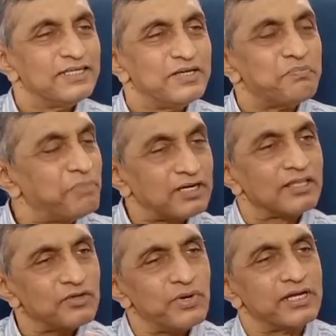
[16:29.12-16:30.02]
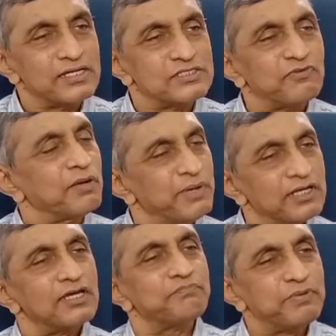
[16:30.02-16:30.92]
But otherwise, for
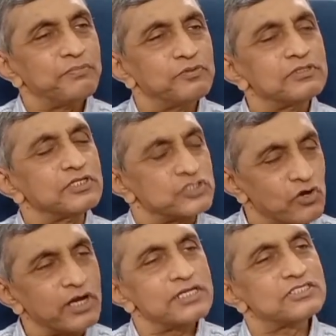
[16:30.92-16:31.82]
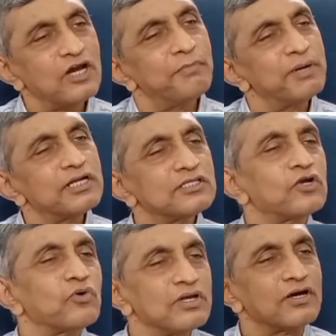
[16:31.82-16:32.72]
American people, the strongest government is their
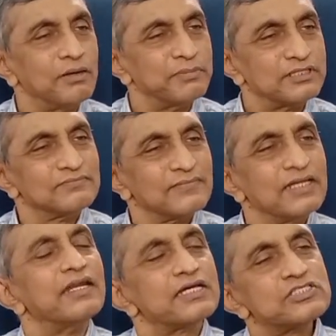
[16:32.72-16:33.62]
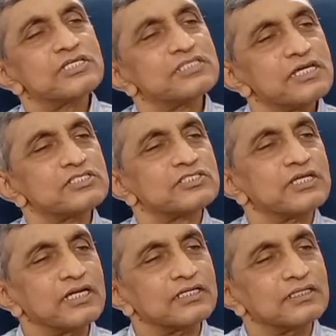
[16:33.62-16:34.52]
local government. Next is their
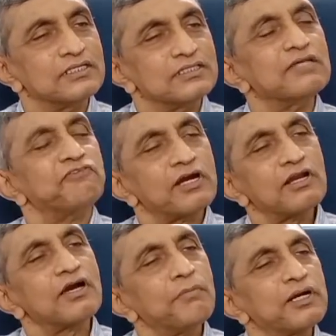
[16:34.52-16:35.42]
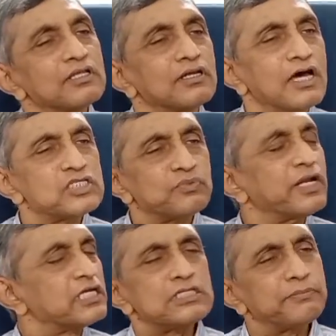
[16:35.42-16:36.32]
state. The federal government is the last one,
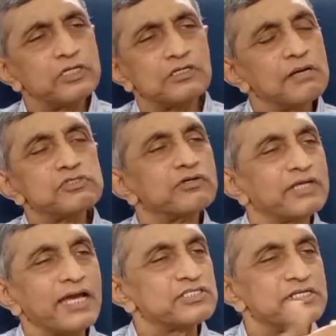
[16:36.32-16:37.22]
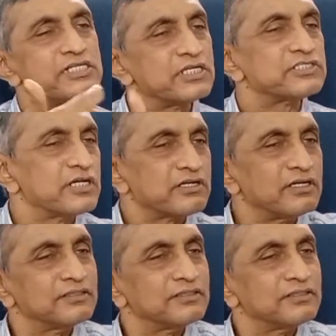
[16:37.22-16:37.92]
except in terms of tax rates, etc.